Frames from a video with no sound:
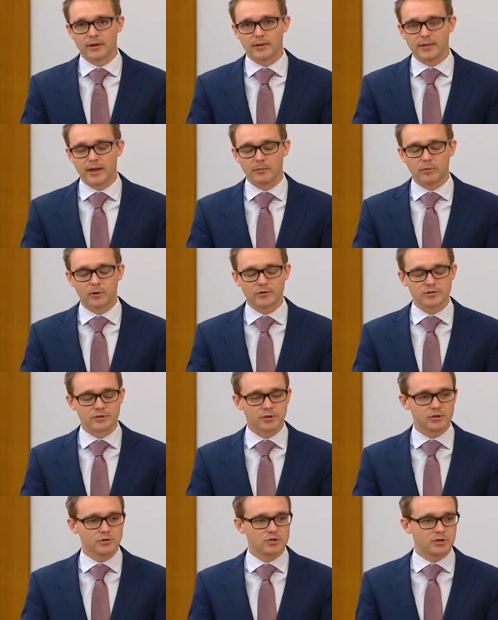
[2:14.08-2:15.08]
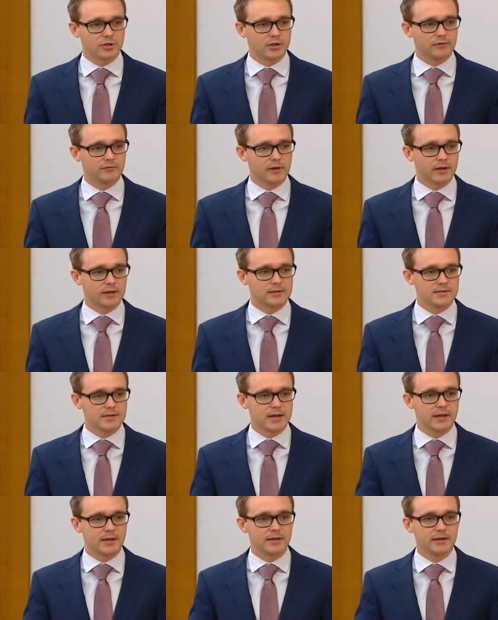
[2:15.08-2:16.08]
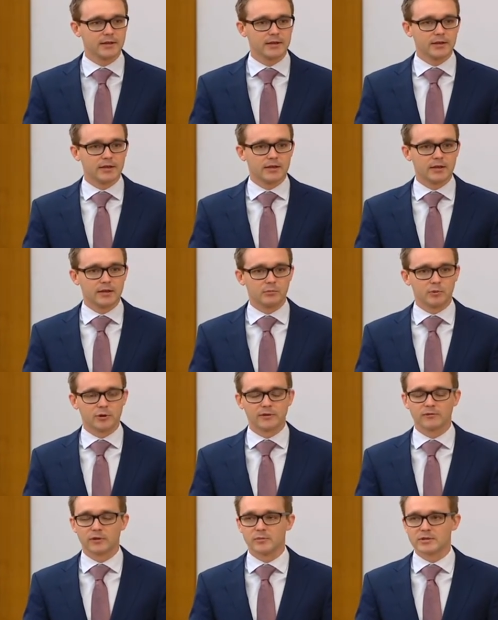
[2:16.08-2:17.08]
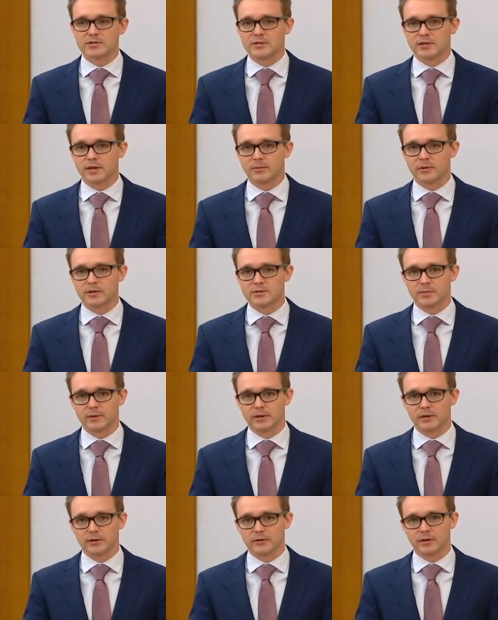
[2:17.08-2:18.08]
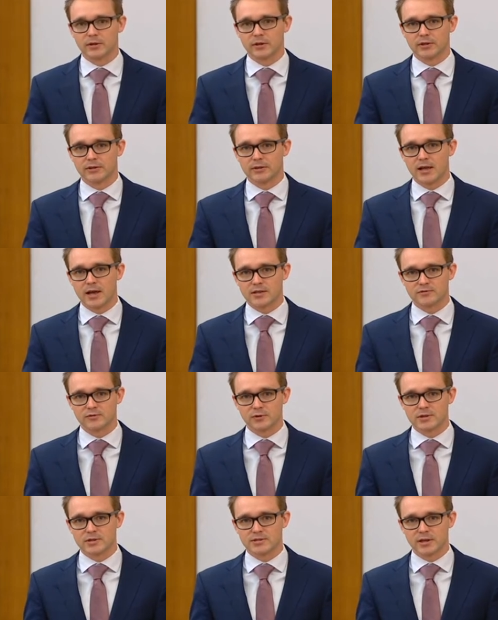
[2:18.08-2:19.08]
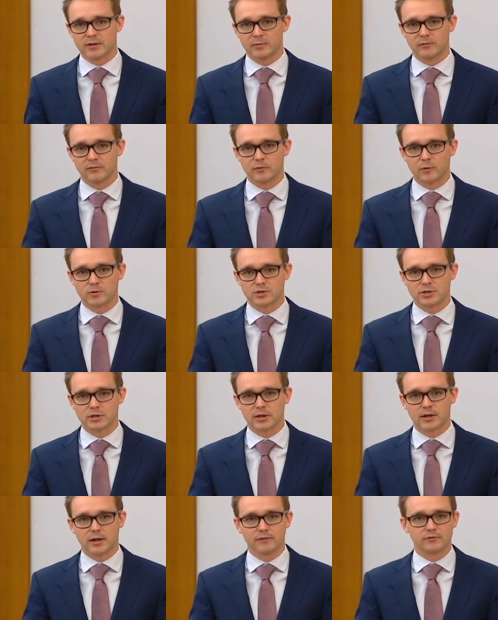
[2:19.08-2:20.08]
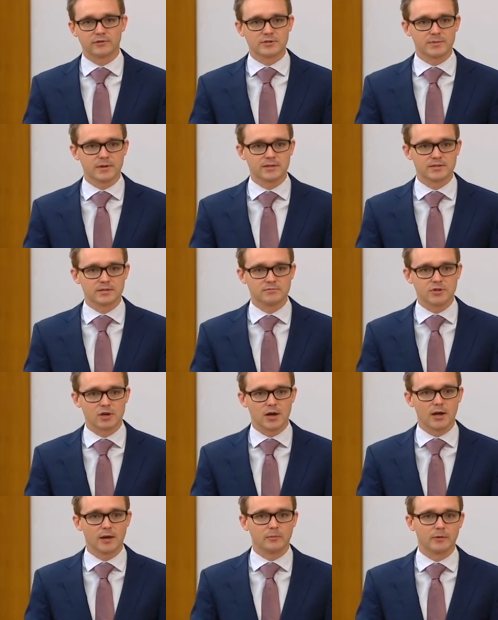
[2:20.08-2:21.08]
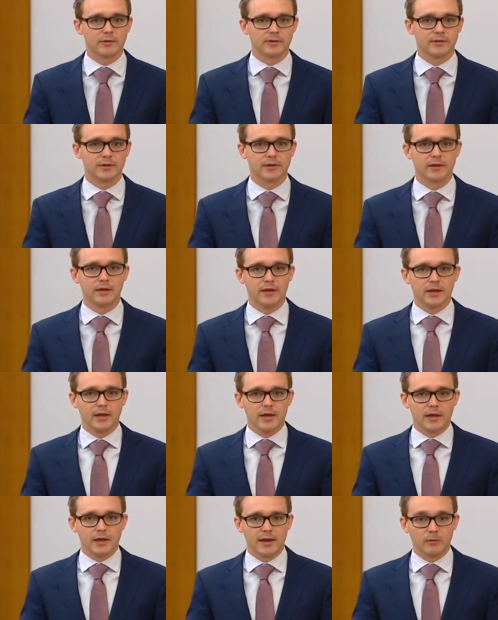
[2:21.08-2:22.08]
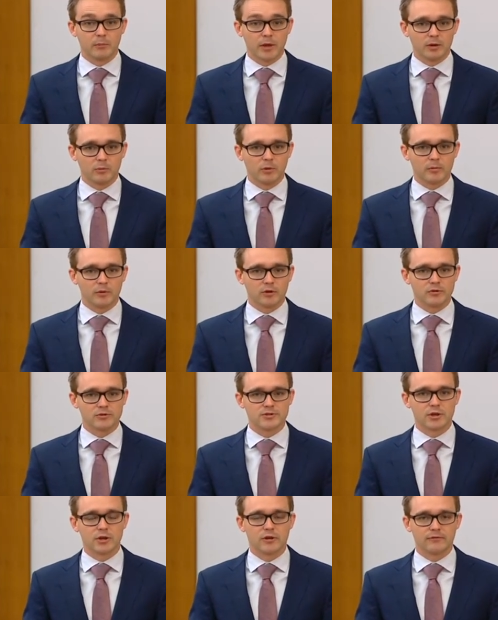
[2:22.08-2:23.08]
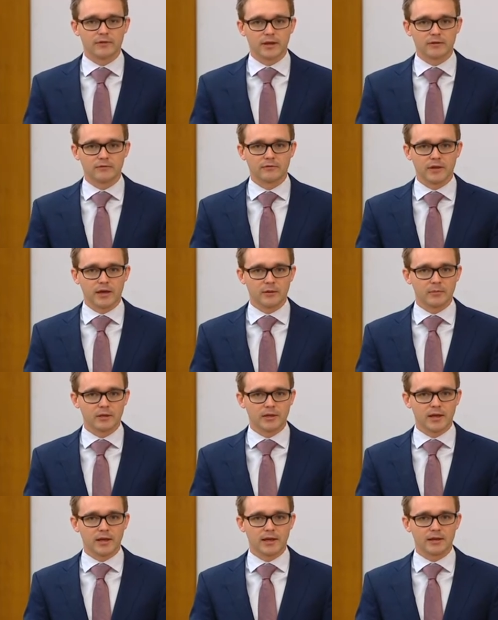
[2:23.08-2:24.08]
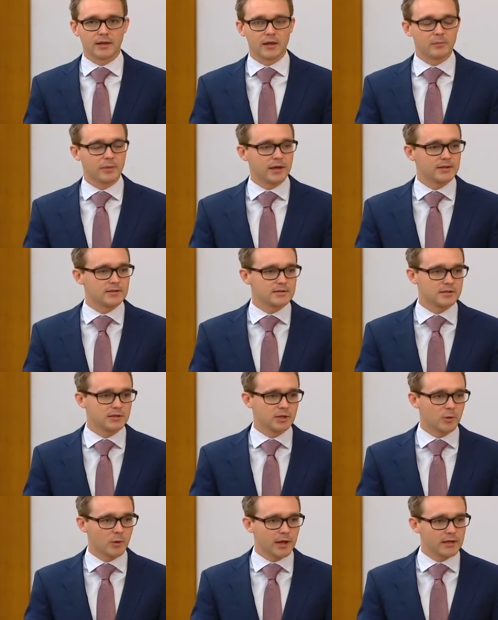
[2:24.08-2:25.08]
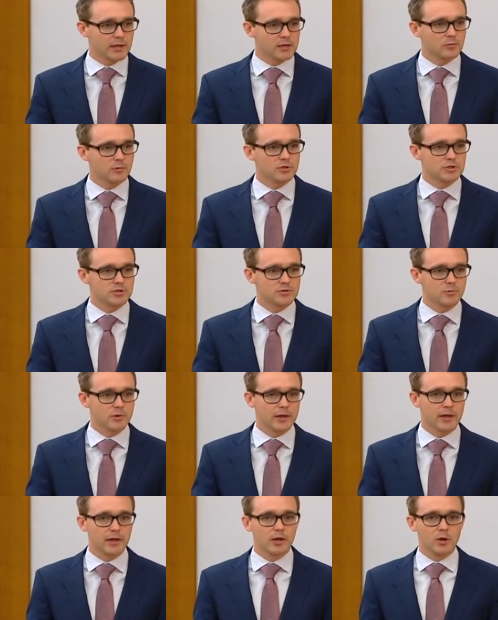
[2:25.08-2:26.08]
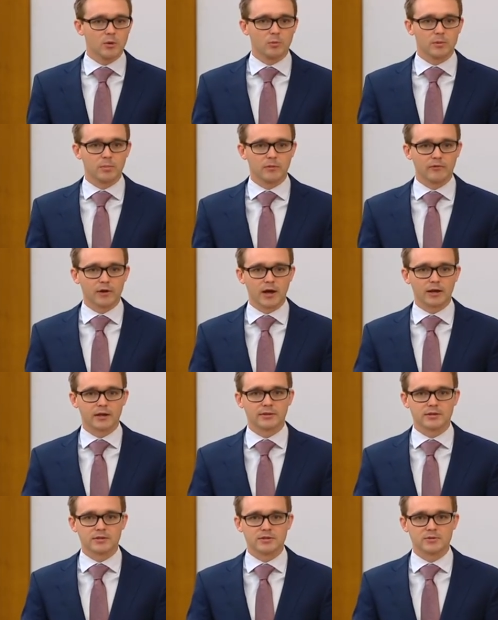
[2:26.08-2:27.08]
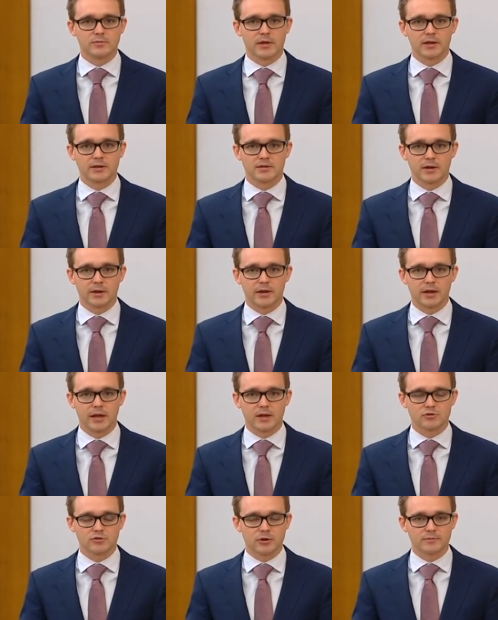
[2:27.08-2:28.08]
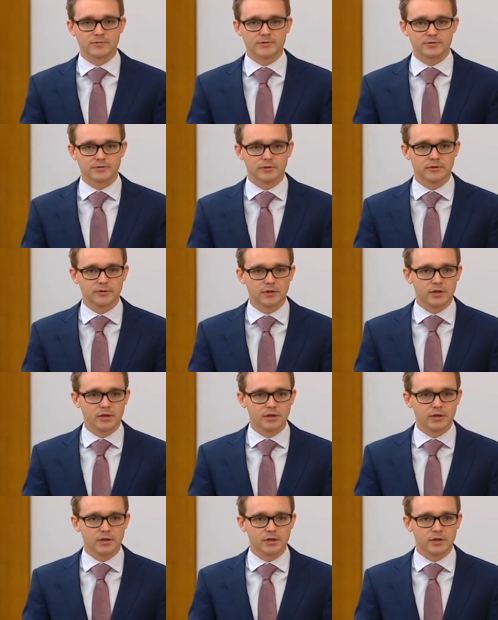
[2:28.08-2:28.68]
that persecution. And if I can say, uh, briefly, Mr Deputy Speaker, in the last few years I've been fortunate enough to spend some time with uh, our men and women who serve out of Al Minhad Air Base in the UAE, which is where we provided these humanitarian airdrops through